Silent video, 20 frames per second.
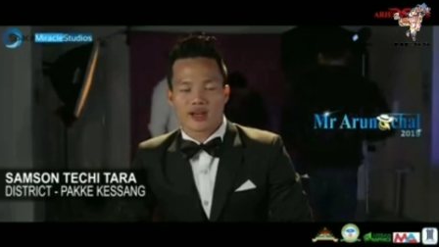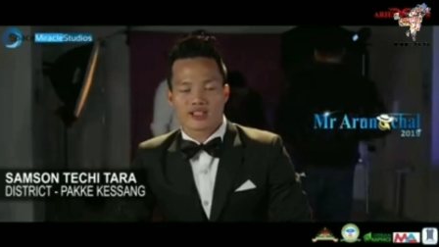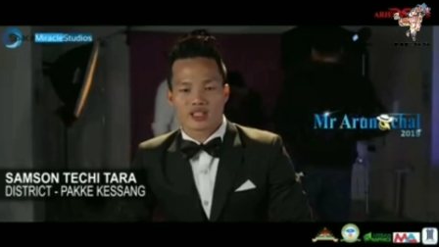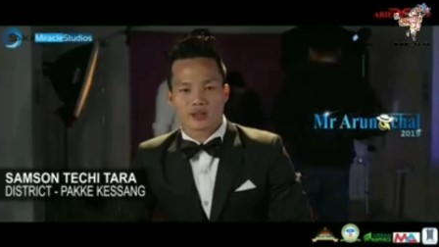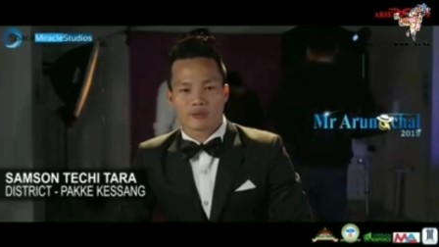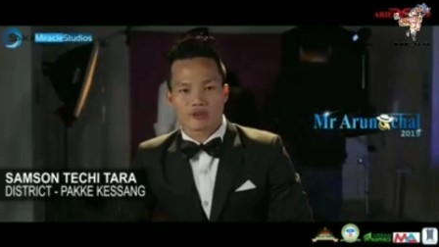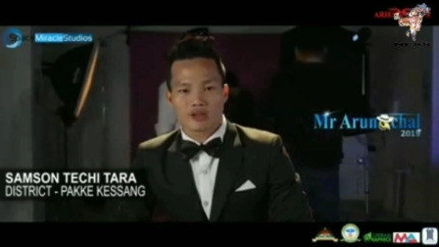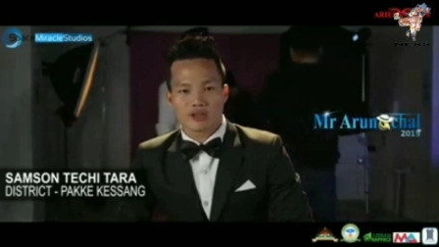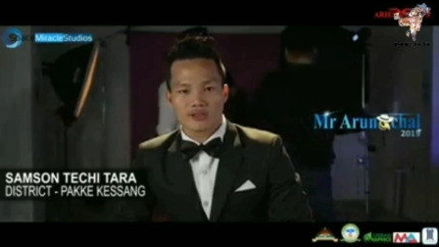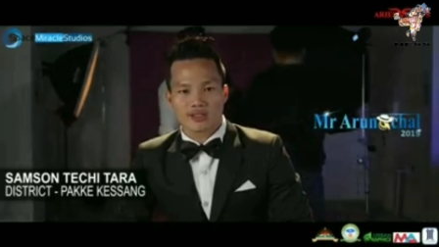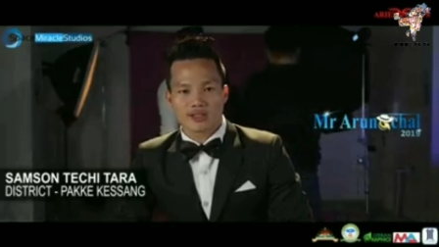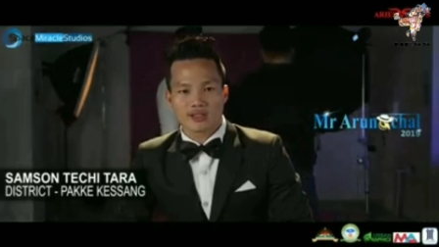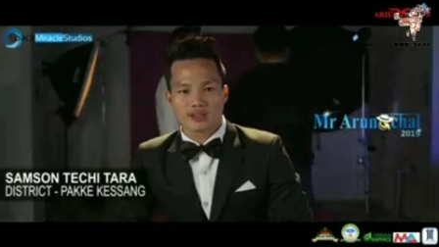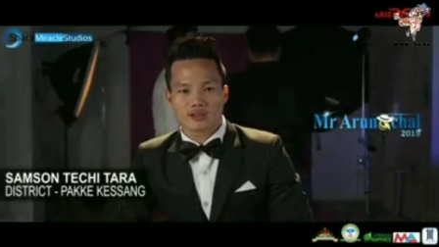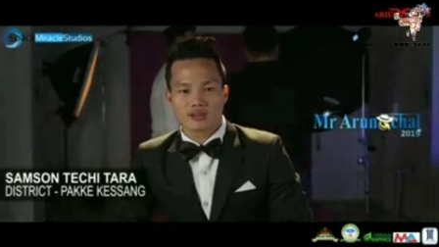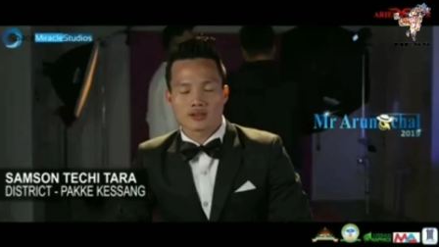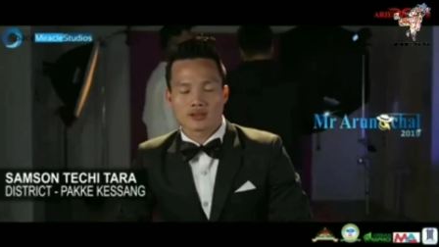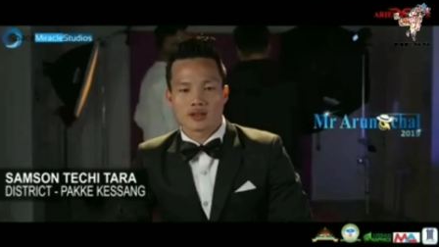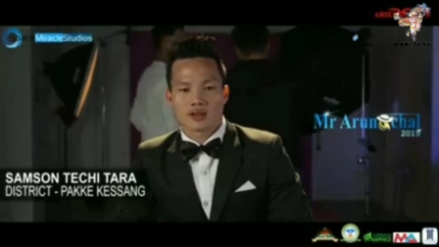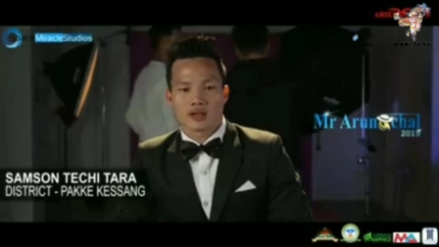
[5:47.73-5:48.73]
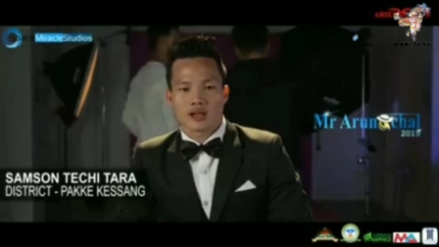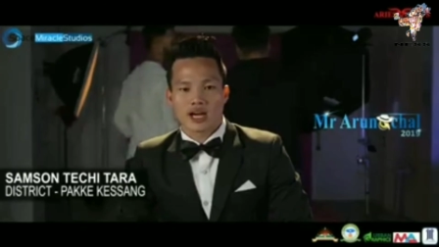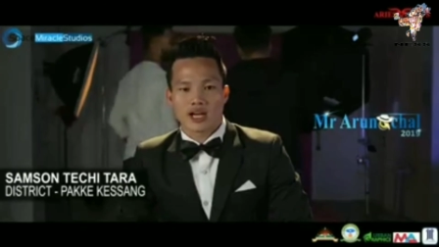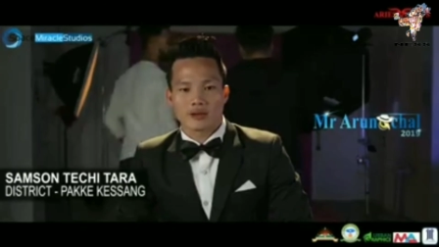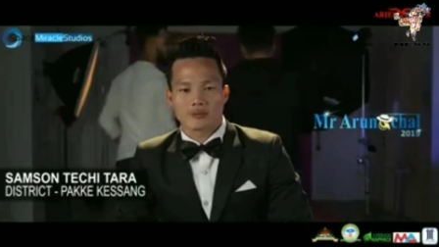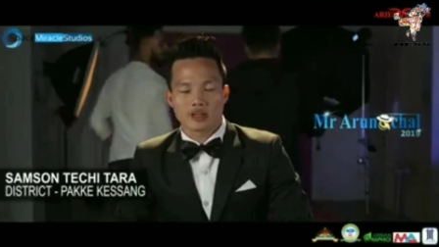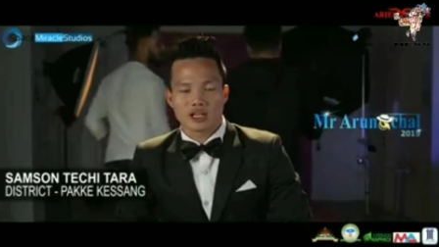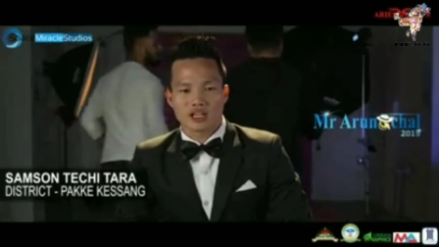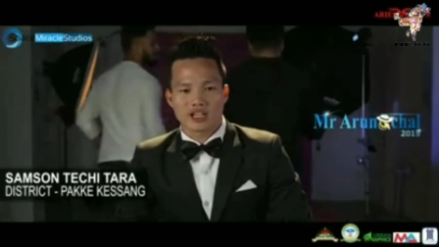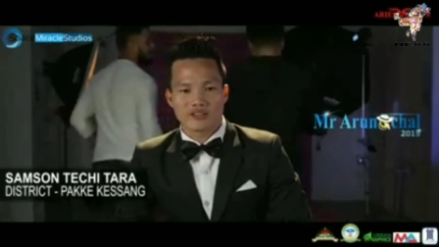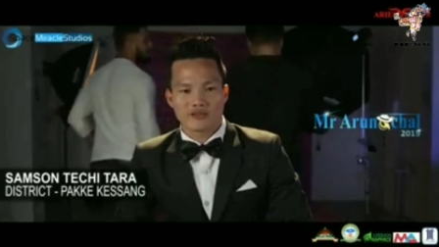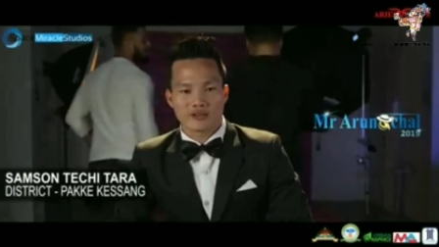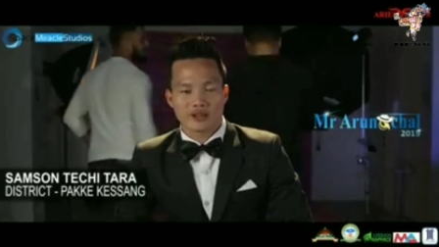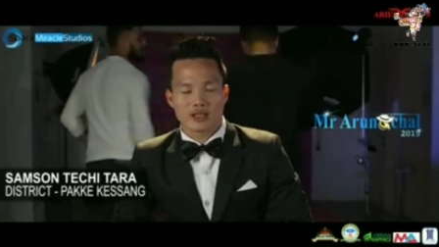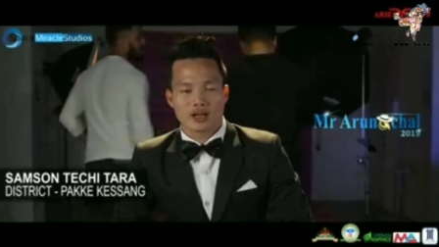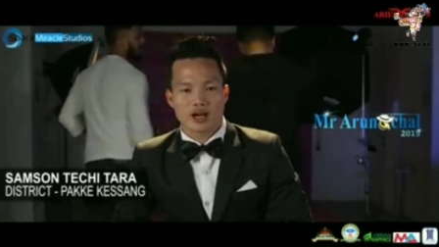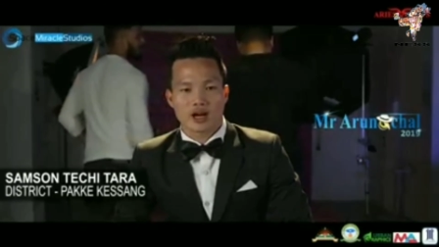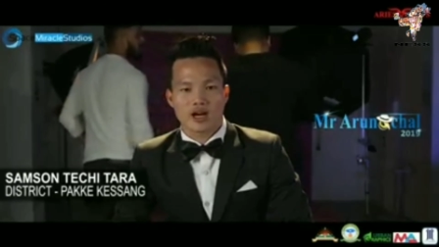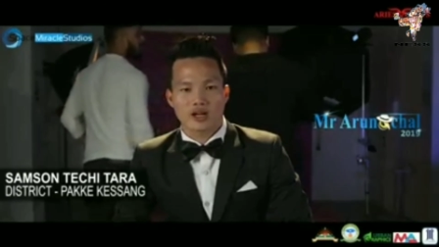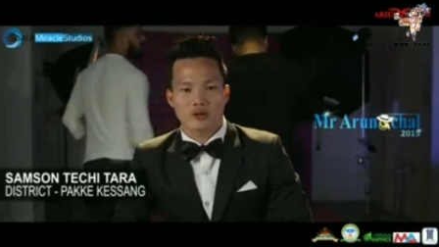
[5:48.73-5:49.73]
As a person, I believe
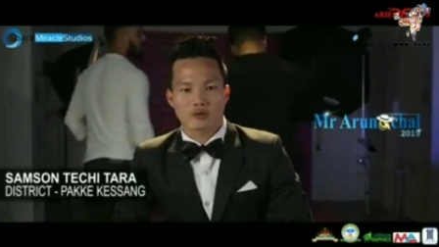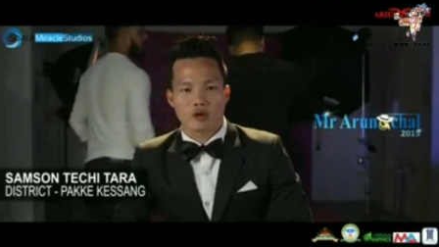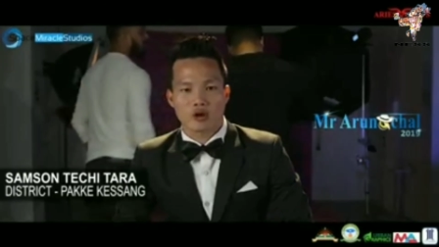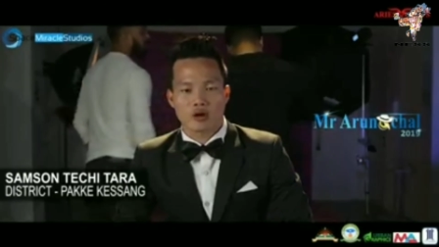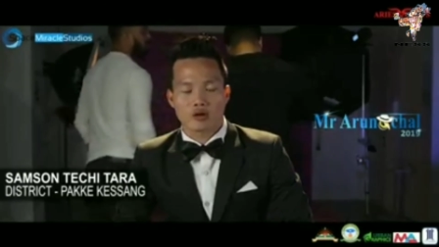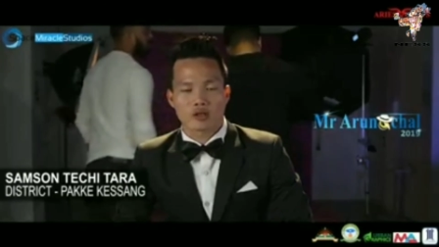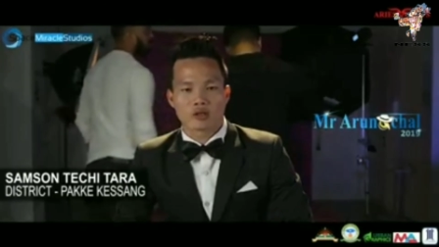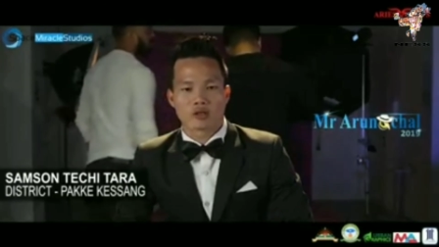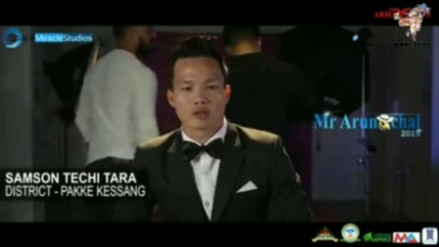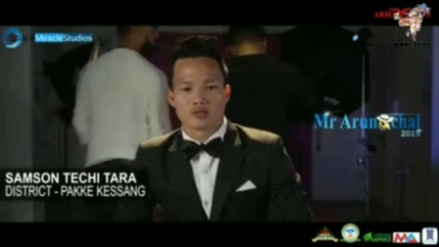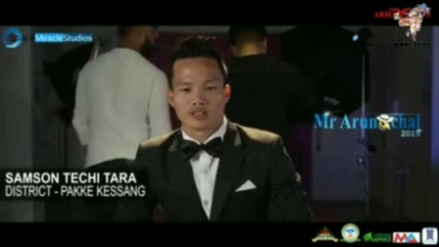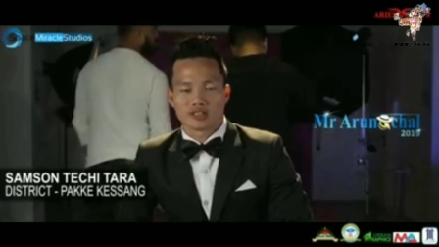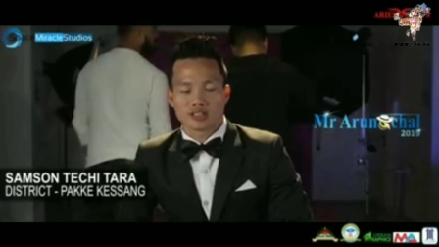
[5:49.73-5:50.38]
in hard work,